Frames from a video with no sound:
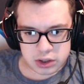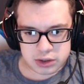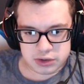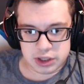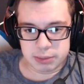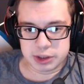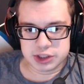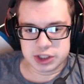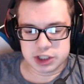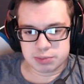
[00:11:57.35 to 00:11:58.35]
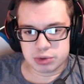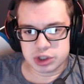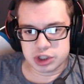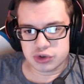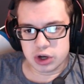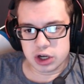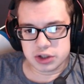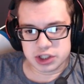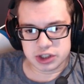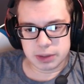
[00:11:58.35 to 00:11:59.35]
So yeah, Blaziken is pretty strong
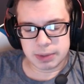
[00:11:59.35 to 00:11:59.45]
in this cup.